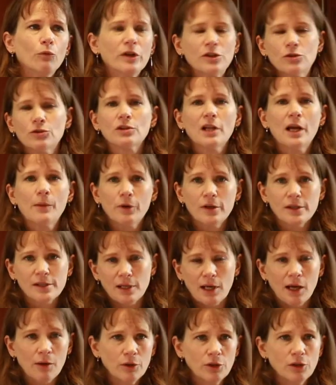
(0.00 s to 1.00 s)
research libraries
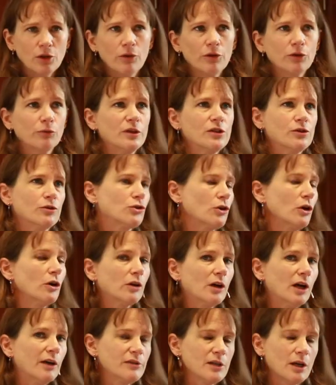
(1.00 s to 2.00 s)
that I would know and the research
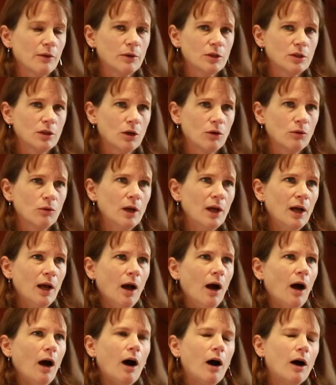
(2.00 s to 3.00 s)
archives I would know
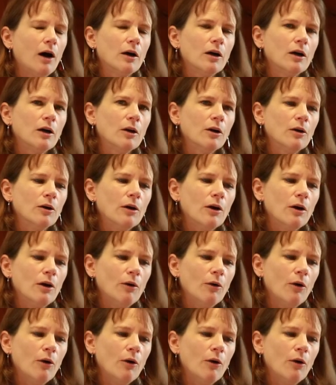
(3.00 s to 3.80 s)
are